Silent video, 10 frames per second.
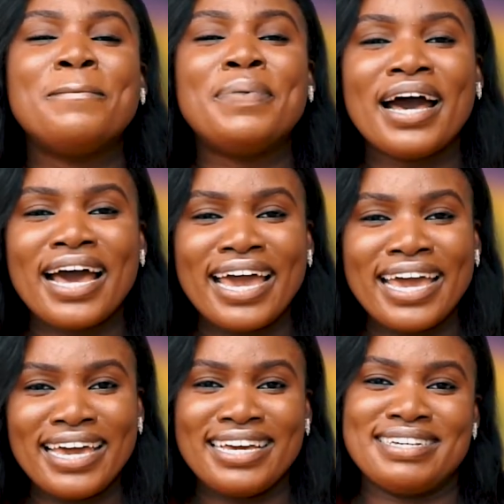
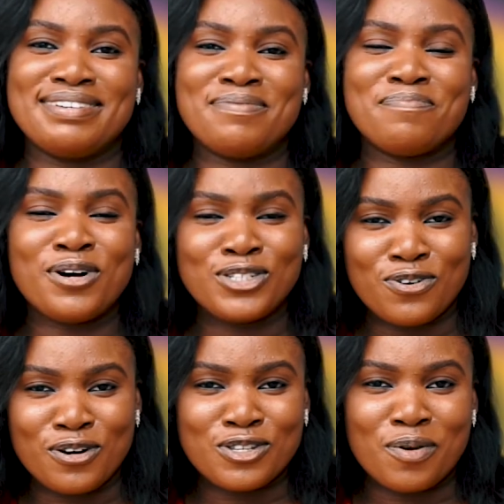by
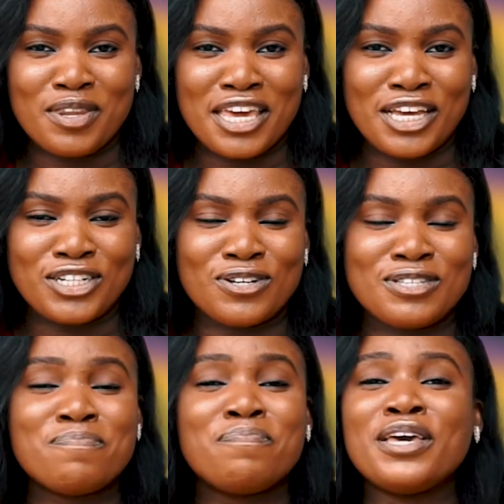Monterox Communications.